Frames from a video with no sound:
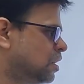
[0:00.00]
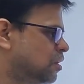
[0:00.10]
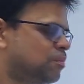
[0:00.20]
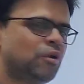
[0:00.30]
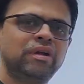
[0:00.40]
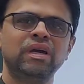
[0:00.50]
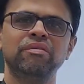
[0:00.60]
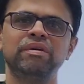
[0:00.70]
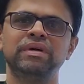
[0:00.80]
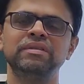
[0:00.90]
Good morning
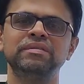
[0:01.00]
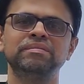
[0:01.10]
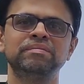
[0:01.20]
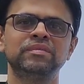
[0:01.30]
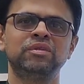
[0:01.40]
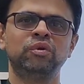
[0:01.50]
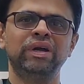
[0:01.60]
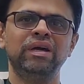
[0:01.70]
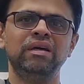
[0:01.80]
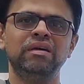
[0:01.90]
everyone.
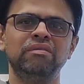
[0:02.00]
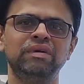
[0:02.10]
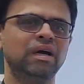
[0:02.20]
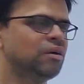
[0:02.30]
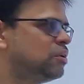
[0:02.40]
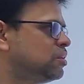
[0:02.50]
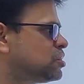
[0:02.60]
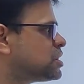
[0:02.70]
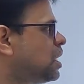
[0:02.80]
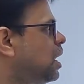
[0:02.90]
Today we are going to
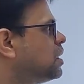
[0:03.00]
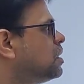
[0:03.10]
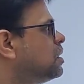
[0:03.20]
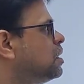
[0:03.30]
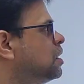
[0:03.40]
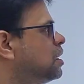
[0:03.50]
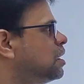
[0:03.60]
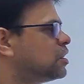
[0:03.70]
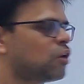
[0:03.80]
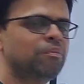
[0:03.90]
start
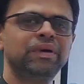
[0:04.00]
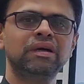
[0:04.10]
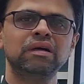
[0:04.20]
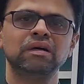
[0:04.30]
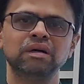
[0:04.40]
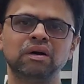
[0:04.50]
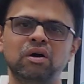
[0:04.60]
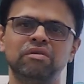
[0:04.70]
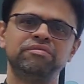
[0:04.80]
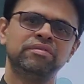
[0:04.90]
a topic
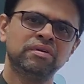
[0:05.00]
of